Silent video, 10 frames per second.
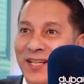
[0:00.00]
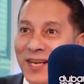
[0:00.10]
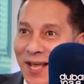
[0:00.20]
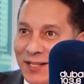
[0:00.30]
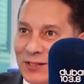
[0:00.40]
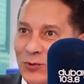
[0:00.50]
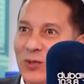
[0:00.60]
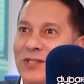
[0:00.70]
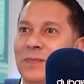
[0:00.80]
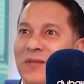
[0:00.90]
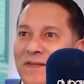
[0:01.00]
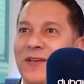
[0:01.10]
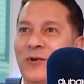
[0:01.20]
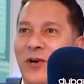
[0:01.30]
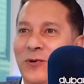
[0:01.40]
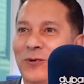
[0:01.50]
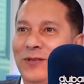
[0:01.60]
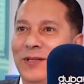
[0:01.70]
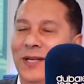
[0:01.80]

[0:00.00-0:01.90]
It lands to its specific QR code.